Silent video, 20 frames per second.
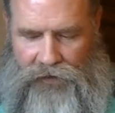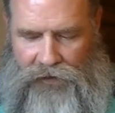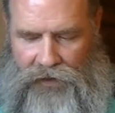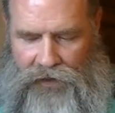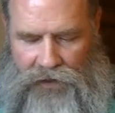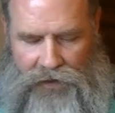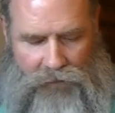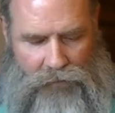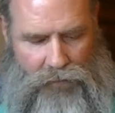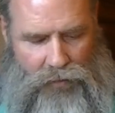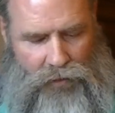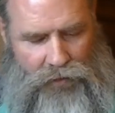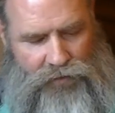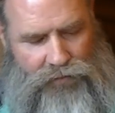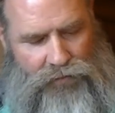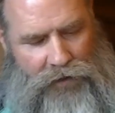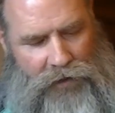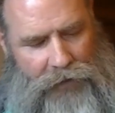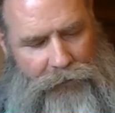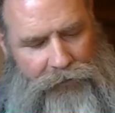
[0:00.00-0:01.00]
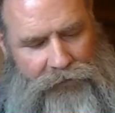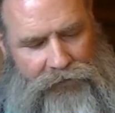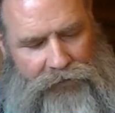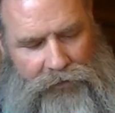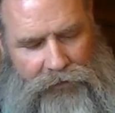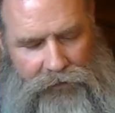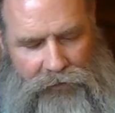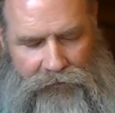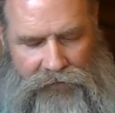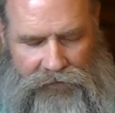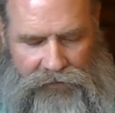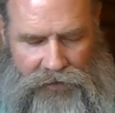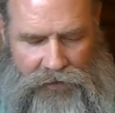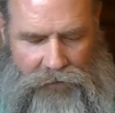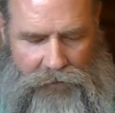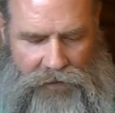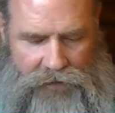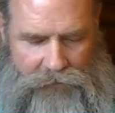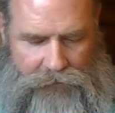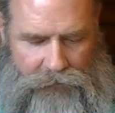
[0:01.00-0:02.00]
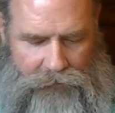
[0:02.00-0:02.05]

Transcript: 8 more drops of cinnamon.